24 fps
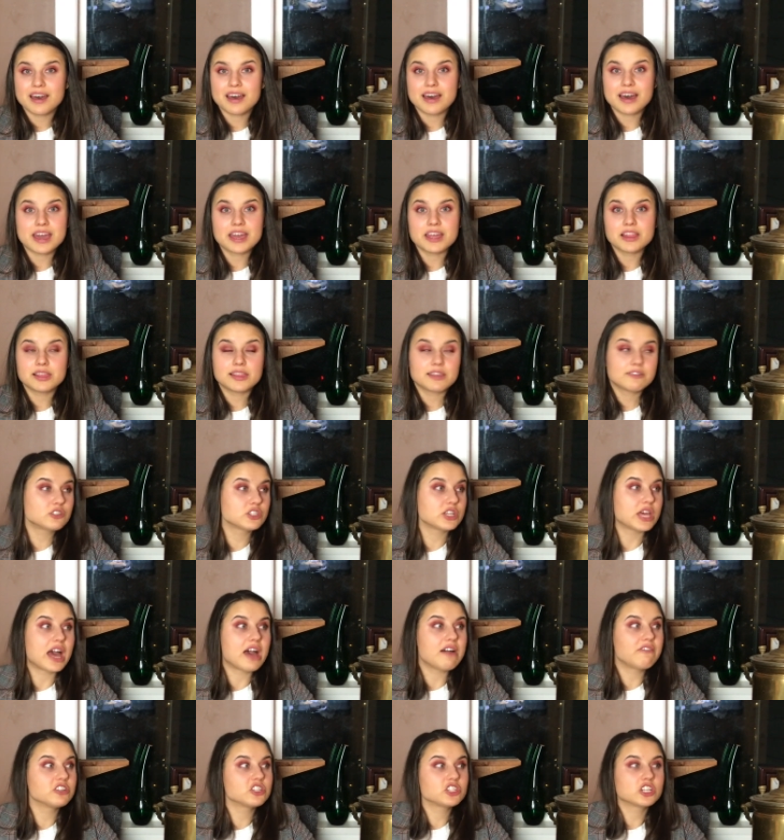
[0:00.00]
I love to
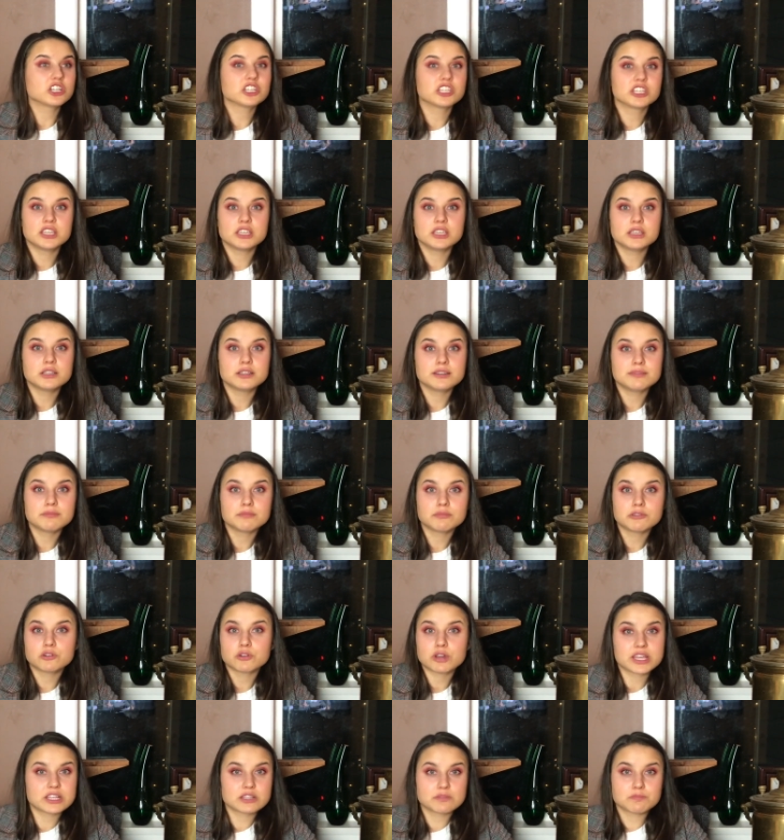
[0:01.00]
have a chunky,
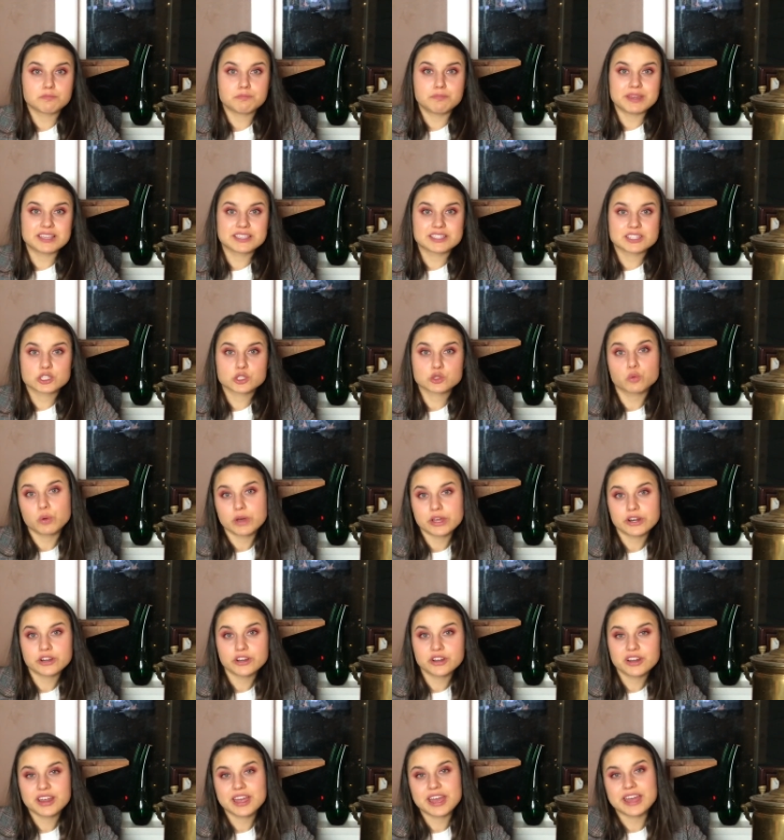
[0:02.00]
great big
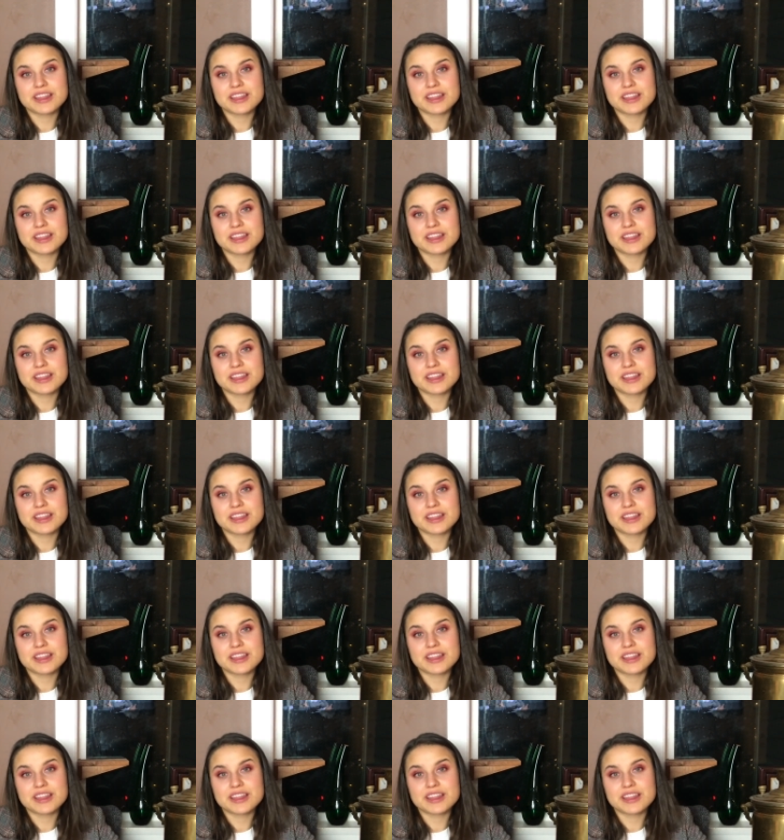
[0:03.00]
sweater,